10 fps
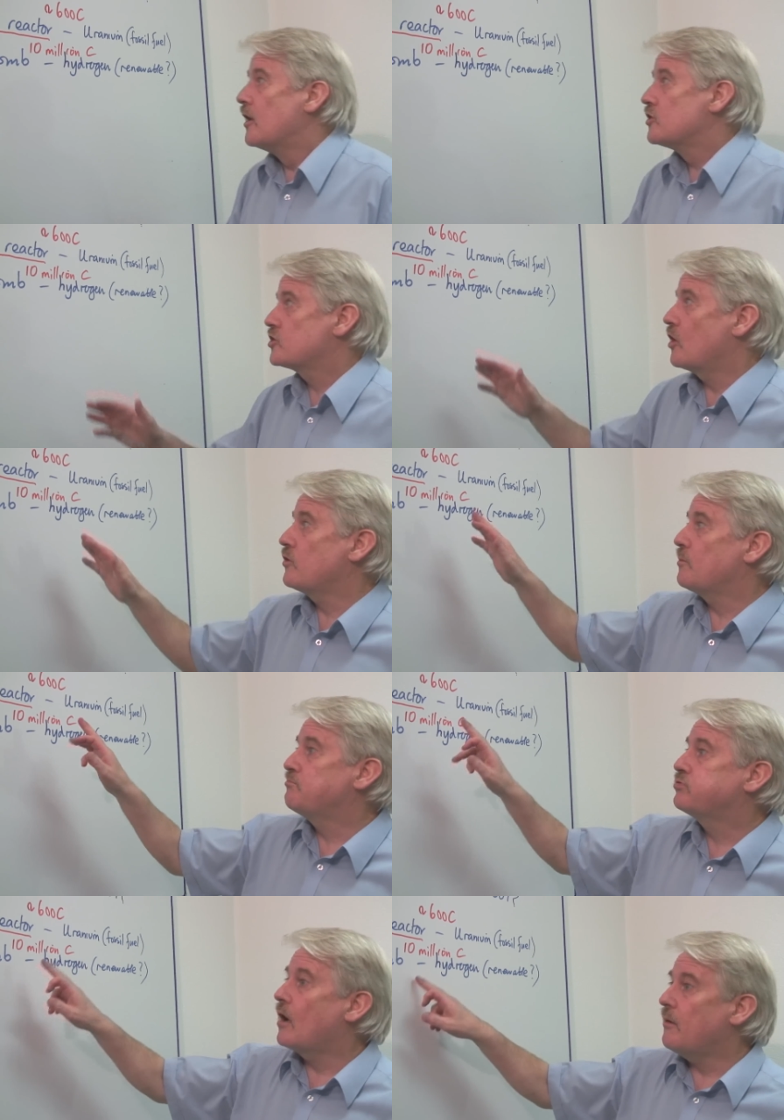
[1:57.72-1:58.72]
So the
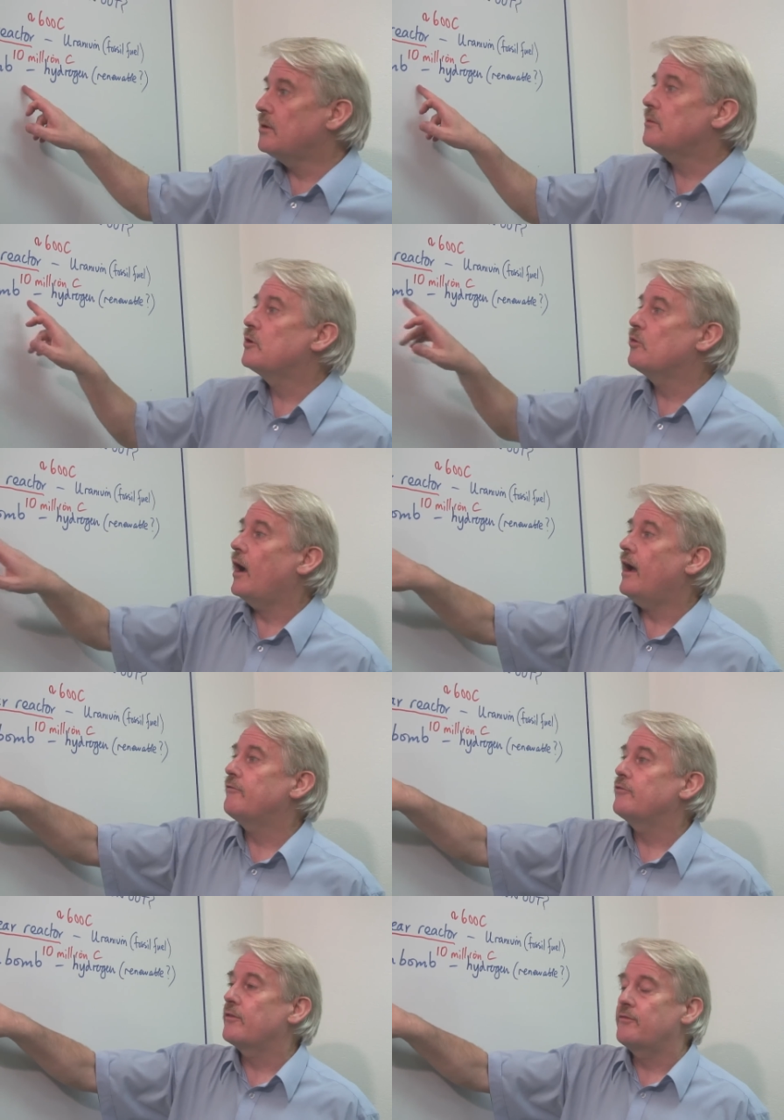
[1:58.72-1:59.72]
problem you
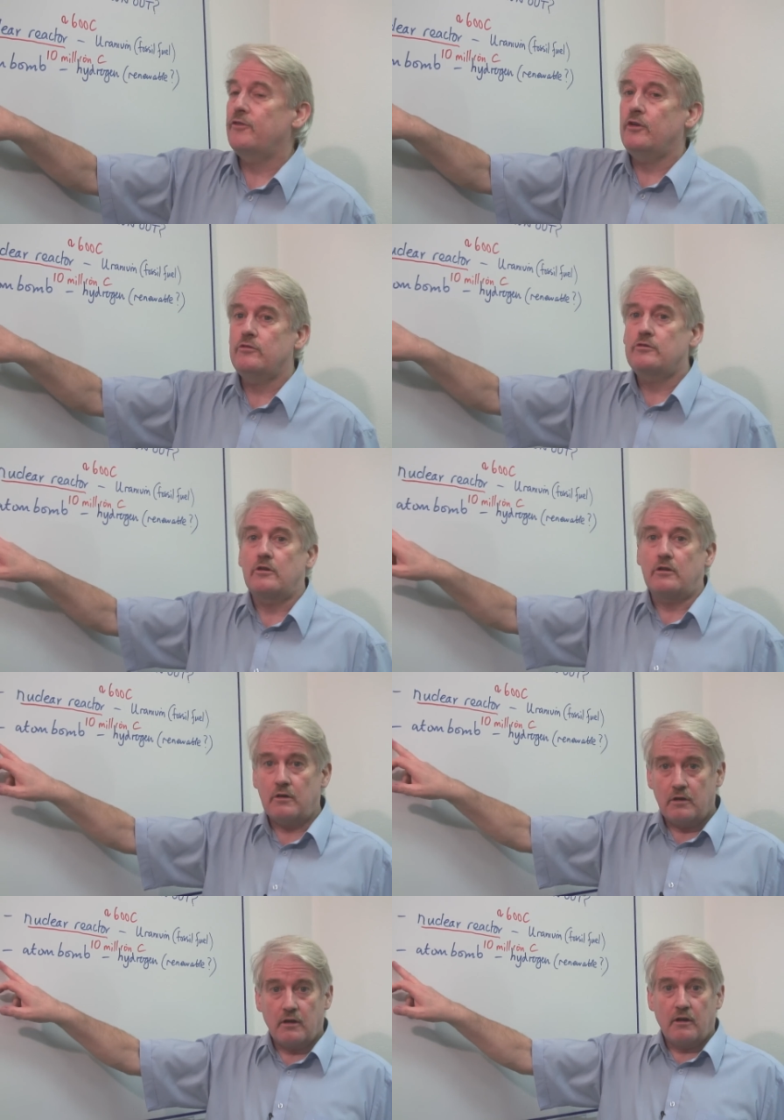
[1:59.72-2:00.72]
have with fusion